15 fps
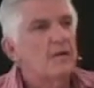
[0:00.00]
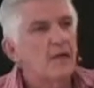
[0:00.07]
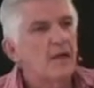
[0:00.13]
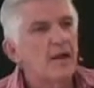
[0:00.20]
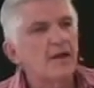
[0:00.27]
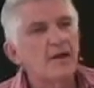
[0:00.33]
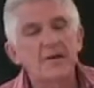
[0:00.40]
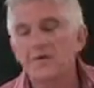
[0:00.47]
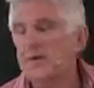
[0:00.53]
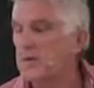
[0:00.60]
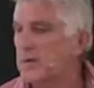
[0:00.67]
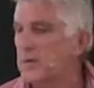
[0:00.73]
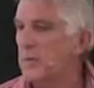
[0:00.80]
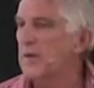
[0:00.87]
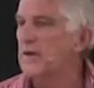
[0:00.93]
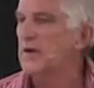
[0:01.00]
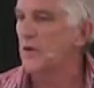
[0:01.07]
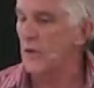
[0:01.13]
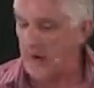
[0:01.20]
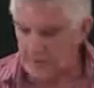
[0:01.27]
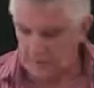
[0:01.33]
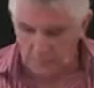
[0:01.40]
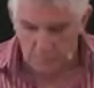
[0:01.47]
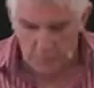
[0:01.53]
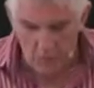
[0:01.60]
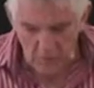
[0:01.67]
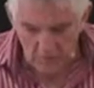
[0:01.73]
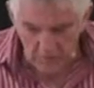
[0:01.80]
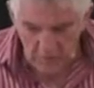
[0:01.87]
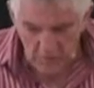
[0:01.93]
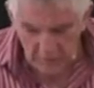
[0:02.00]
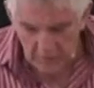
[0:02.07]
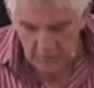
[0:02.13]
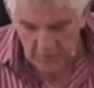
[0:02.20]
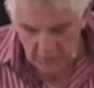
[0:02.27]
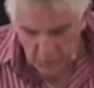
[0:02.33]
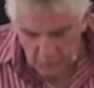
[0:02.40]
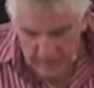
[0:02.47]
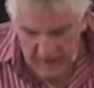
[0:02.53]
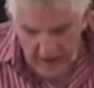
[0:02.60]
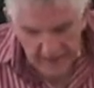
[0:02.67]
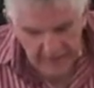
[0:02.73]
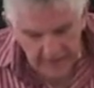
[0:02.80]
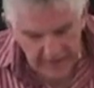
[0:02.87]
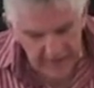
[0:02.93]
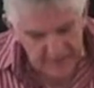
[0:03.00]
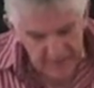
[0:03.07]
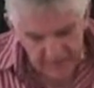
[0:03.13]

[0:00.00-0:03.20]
and to be the great sportsman. But the reality is